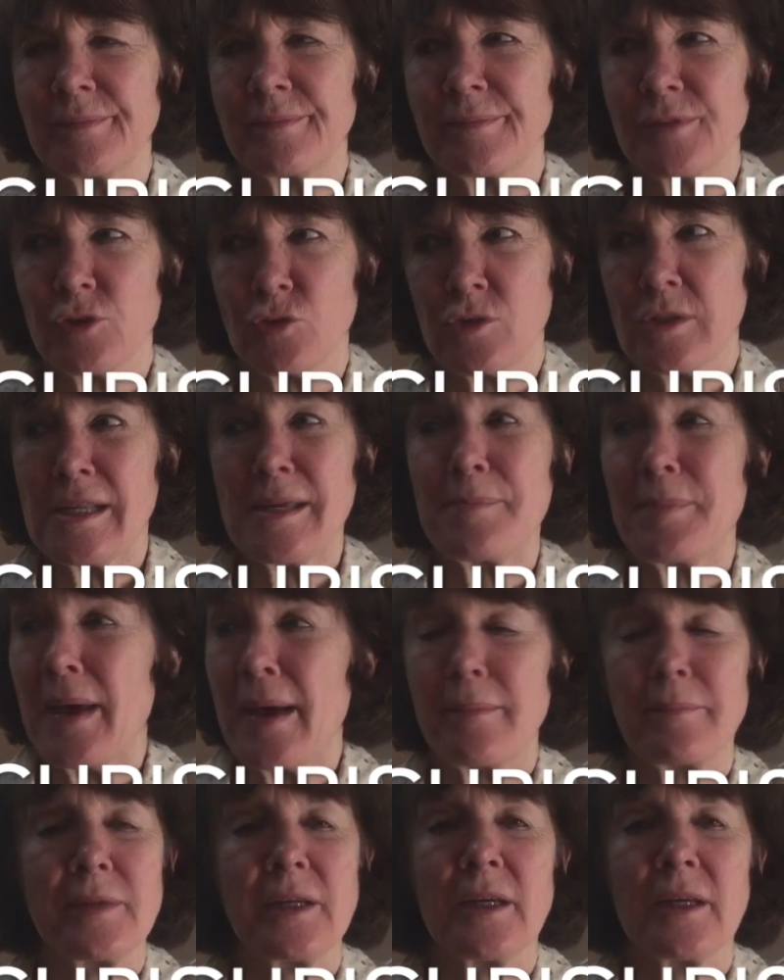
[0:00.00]
sleep
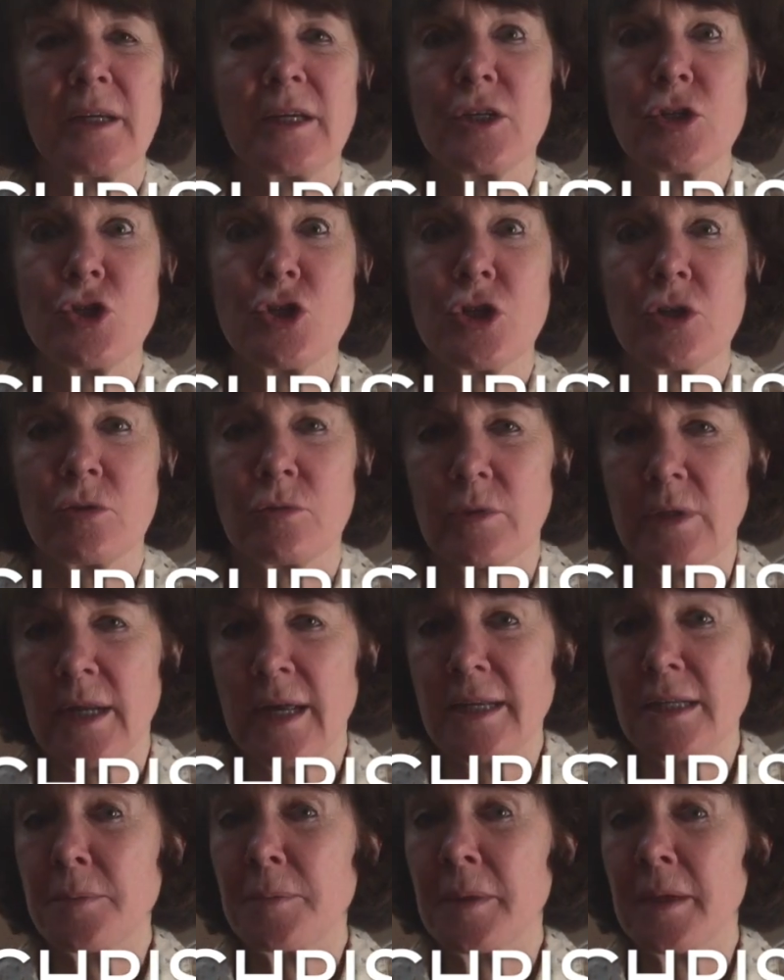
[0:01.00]
apnea in children
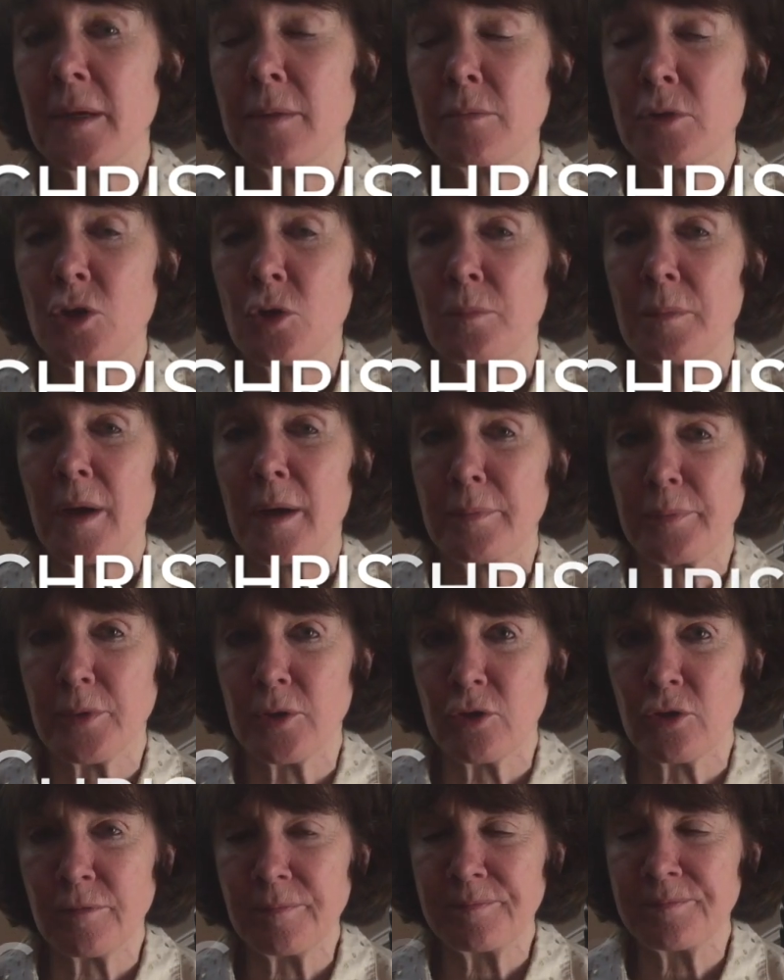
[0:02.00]
has become so
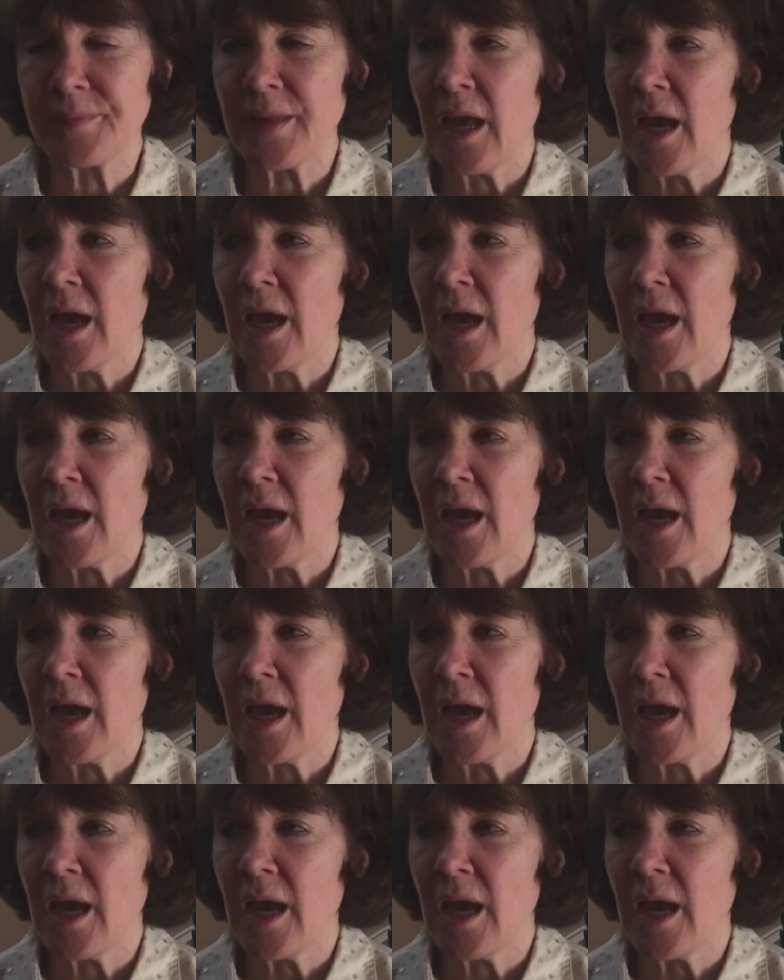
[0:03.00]
popular.